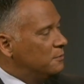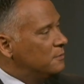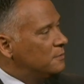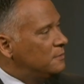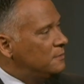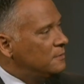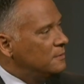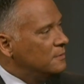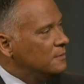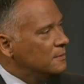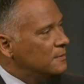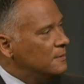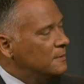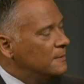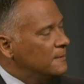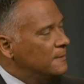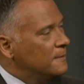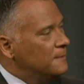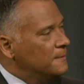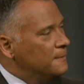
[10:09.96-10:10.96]
we put on,
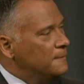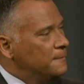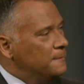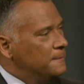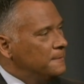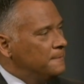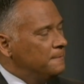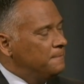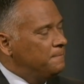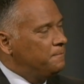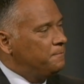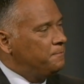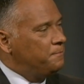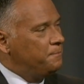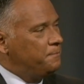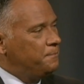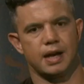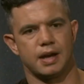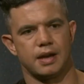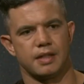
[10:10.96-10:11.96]
if we put on
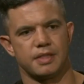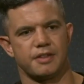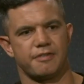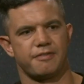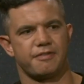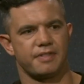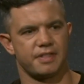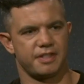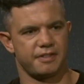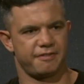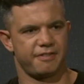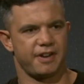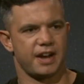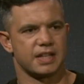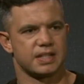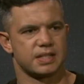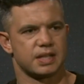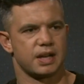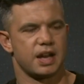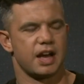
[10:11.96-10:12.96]
uh, the the
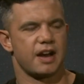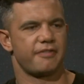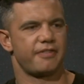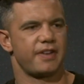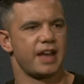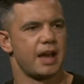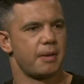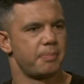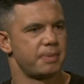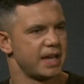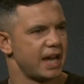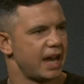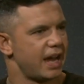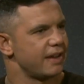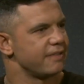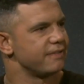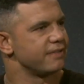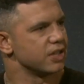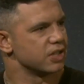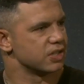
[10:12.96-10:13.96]
face enough, our
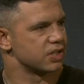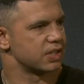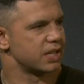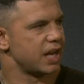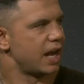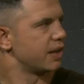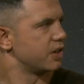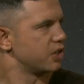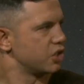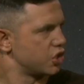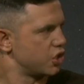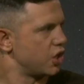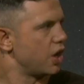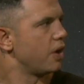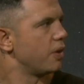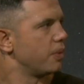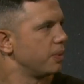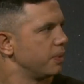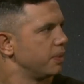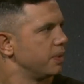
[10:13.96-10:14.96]
behaviours start to
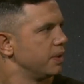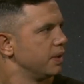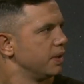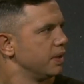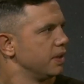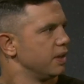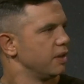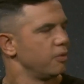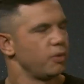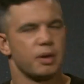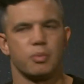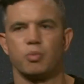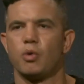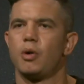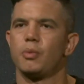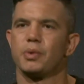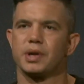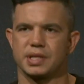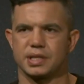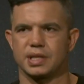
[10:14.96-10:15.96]
show mm. in
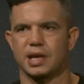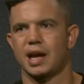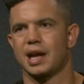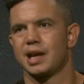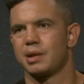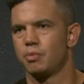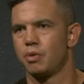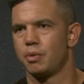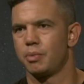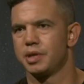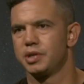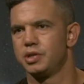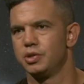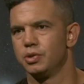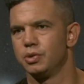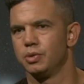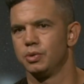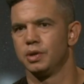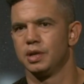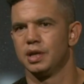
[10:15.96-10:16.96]
what we say and what we
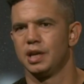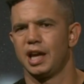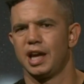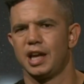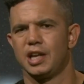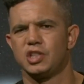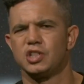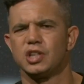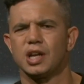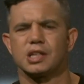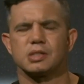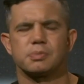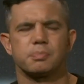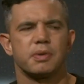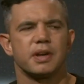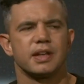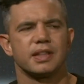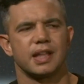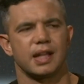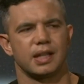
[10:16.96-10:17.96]
do. Mm. In just
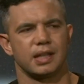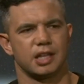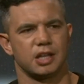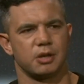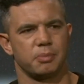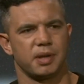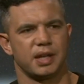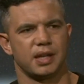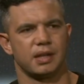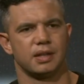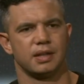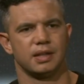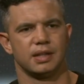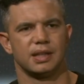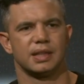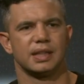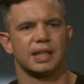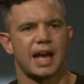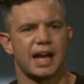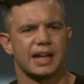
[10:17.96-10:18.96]
being that little bit
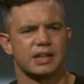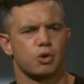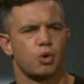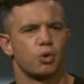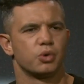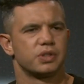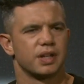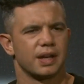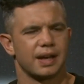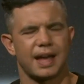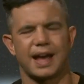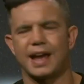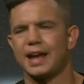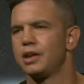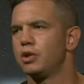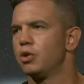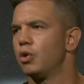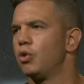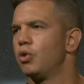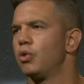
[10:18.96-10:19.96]
late or
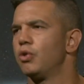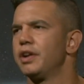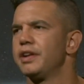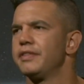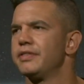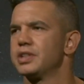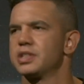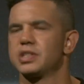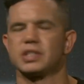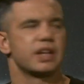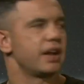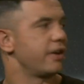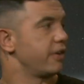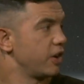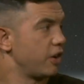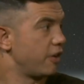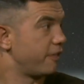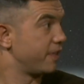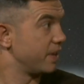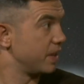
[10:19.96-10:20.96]
delayed, or even
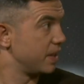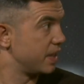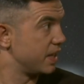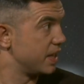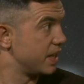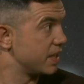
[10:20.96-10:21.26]
staring off into the